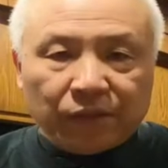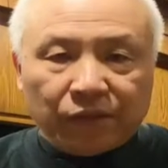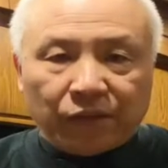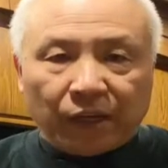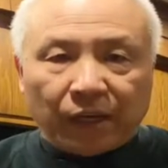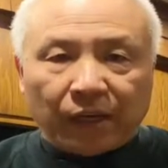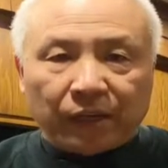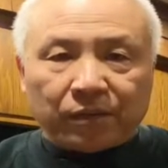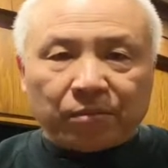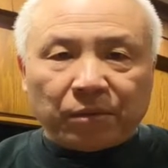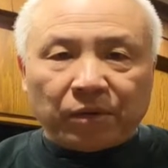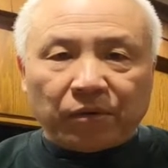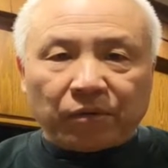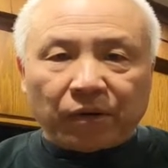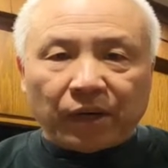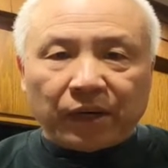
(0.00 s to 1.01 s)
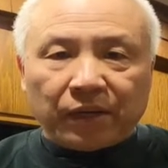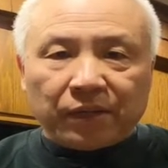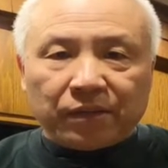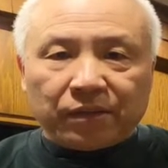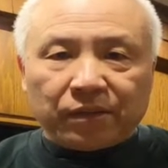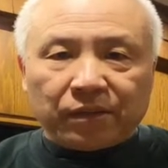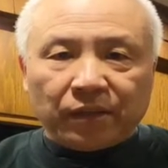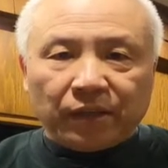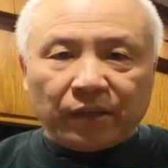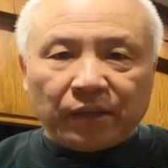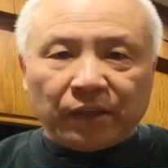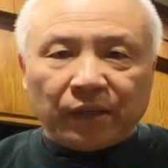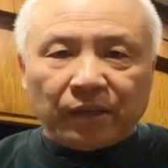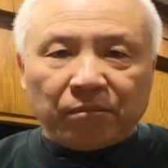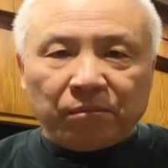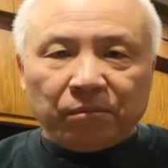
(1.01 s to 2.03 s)
jasmine rice
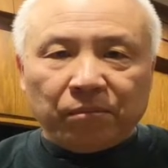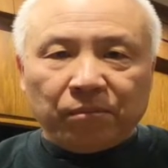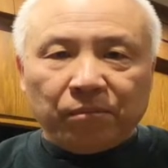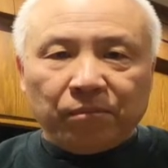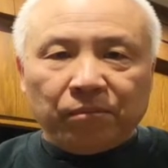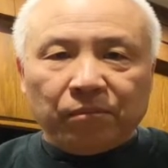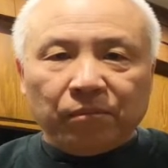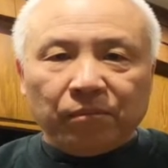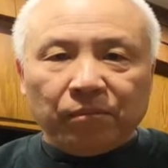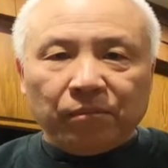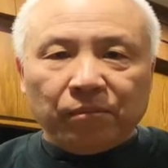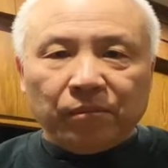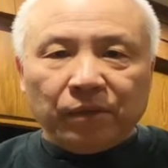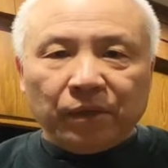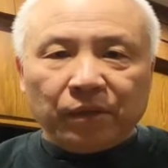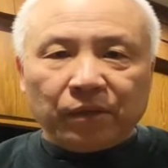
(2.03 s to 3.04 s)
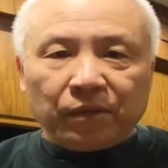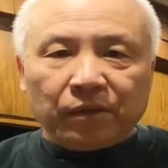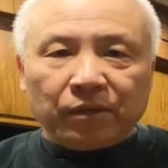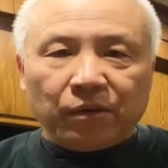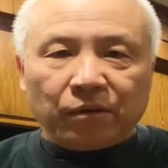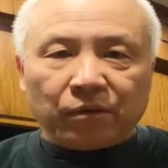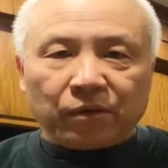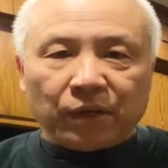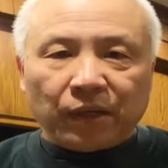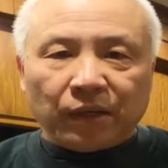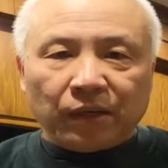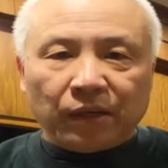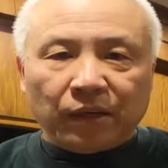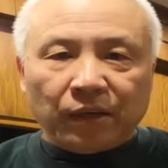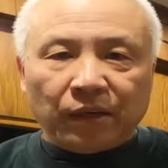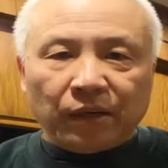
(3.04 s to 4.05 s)
that been cooked
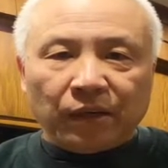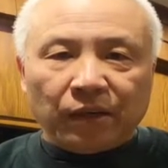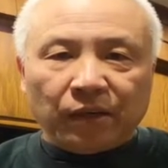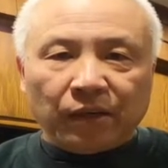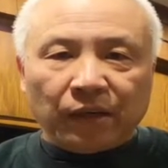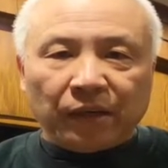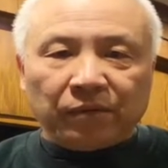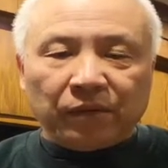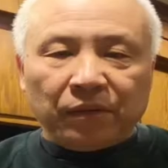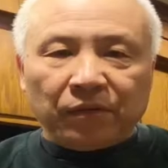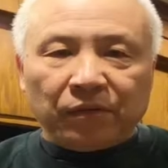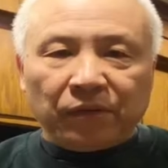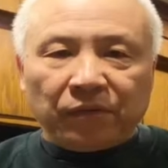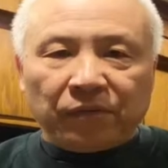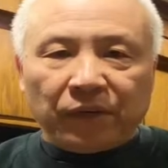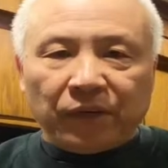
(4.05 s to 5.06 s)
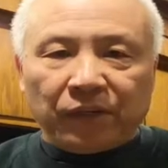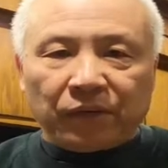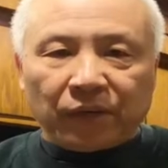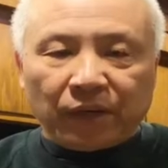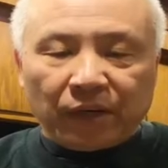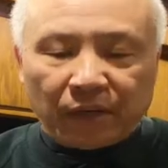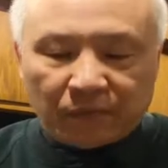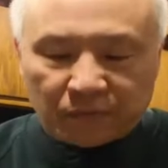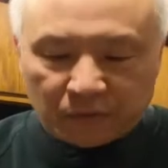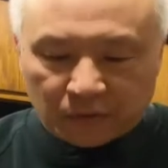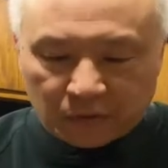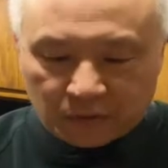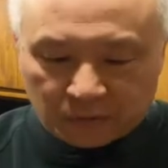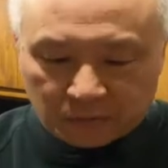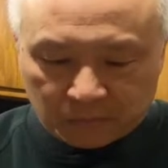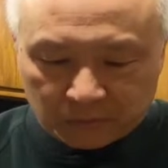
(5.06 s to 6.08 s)
and left in the refrigerator
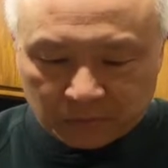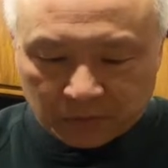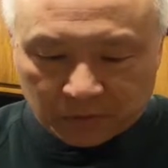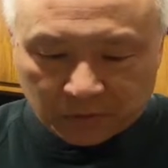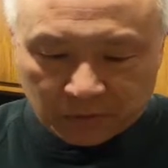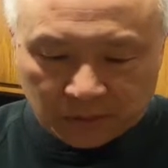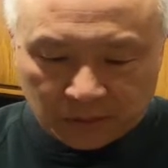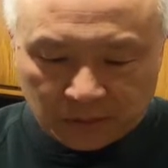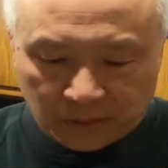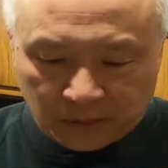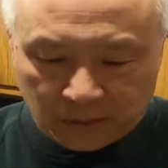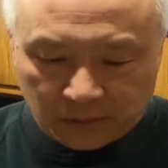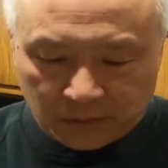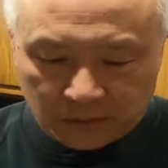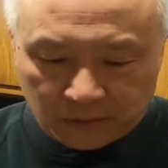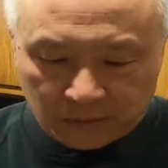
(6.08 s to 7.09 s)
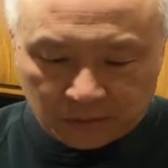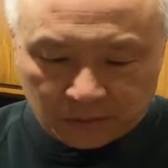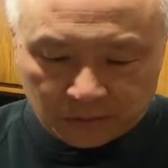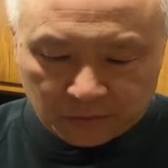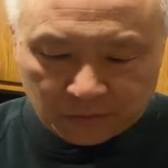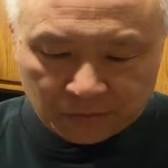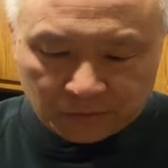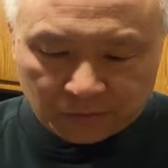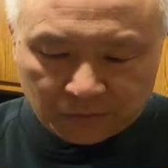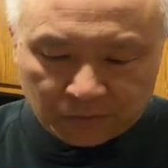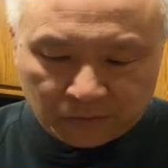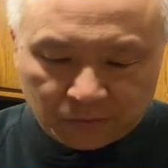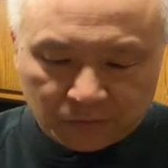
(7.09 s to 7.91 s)
for about a day. So